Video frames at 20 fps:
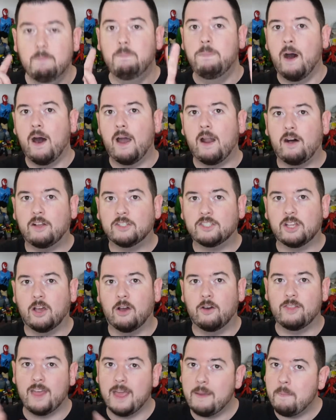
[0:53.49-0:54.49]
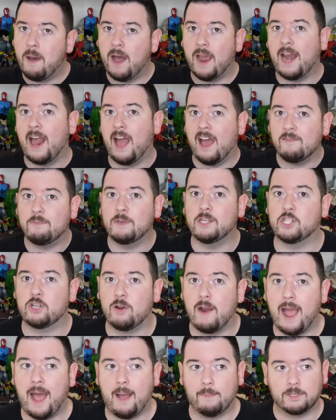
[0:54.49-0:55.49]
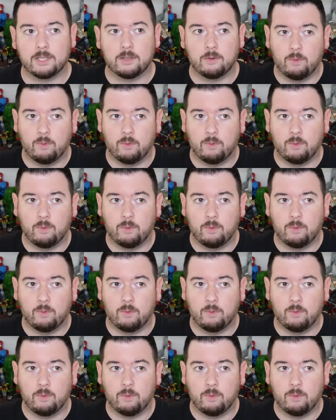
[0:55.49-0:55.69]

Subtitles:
But also, they might have been trapped